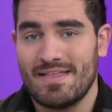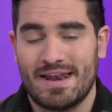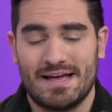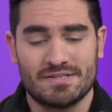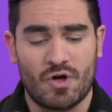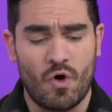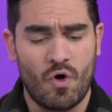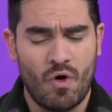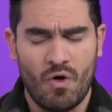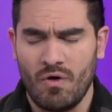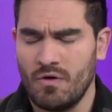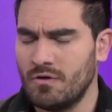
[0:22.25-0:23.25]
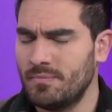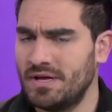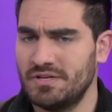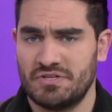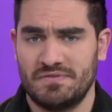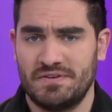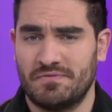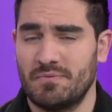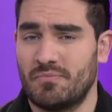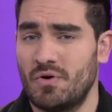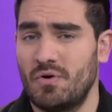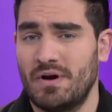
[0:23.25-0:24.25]
that has a whole bunch of
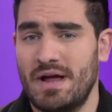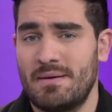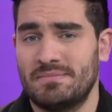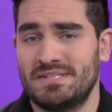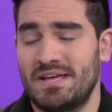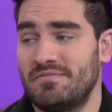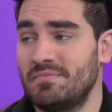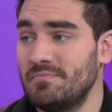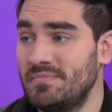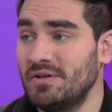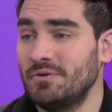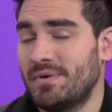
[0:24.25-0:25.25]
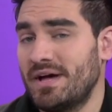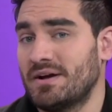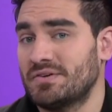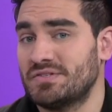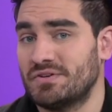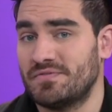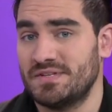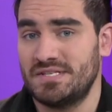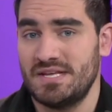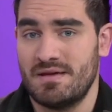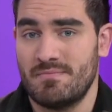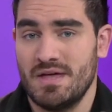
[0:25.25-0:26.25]
different programs that have been built by our
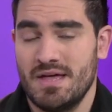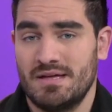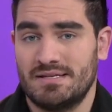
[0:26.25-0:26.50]
Surface team